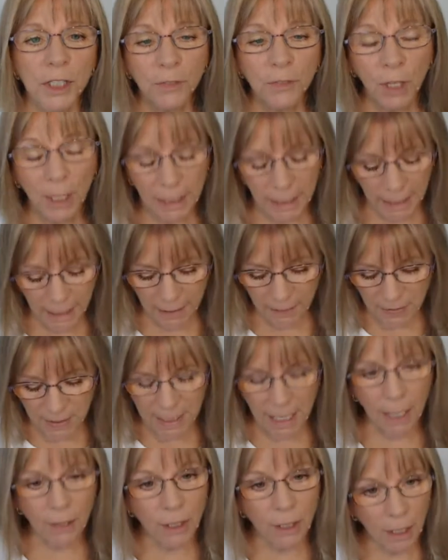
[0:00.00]
you've got leaves
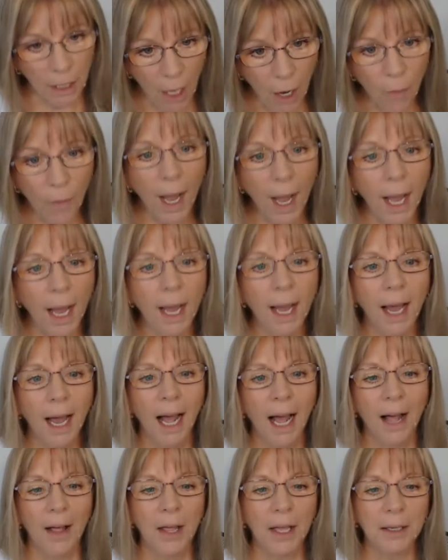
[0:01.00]
down lower,
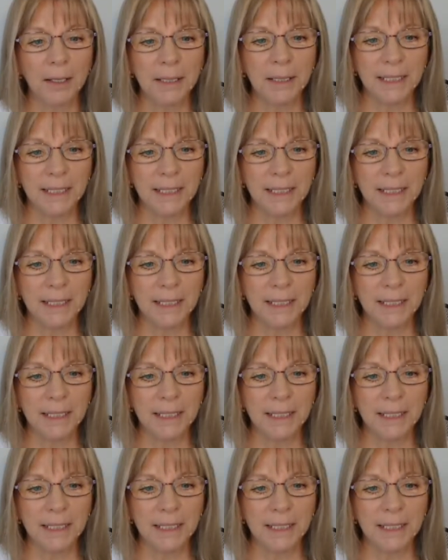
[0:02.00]
it